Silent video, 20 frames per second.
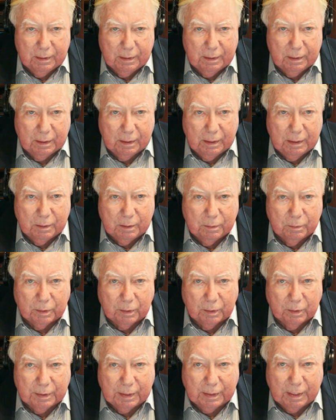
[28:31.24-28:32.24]
We're
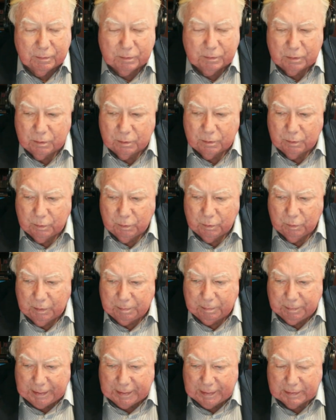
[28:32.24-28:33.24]
going to have to
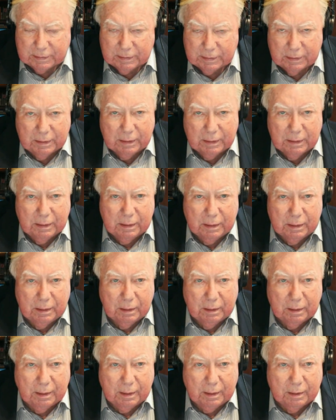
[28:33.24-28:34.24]
repent
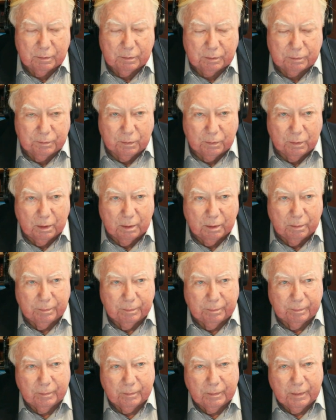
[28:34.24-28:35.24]
and reform.
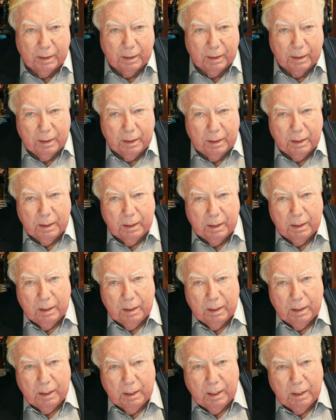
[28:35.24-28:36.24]

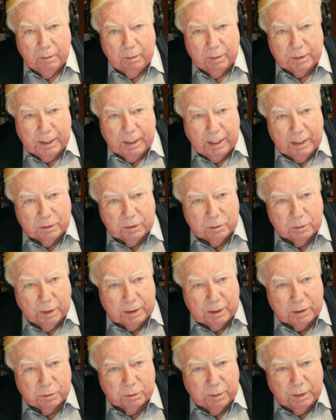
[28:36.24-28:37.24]
And with God's
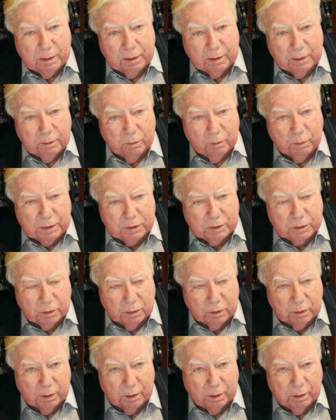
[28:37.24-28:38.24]
grace, we can
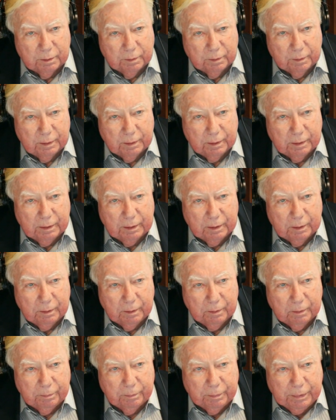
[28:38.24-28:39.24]
restore
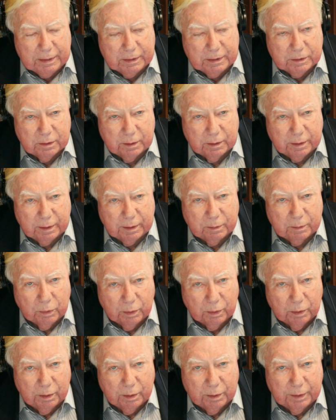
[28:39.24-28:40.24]
peace to the
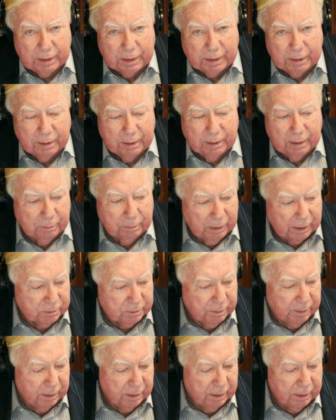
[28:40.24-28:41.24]
world and
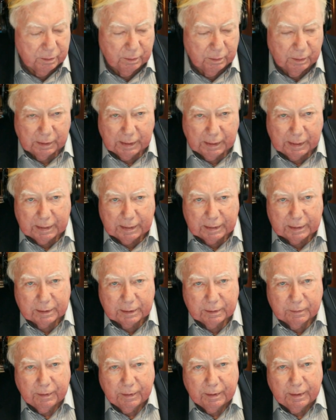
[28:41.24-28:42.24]
prosperity to our land.
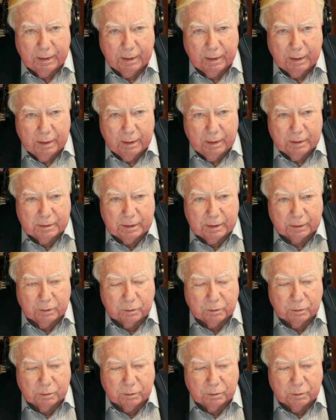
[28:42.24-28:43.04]
Dr.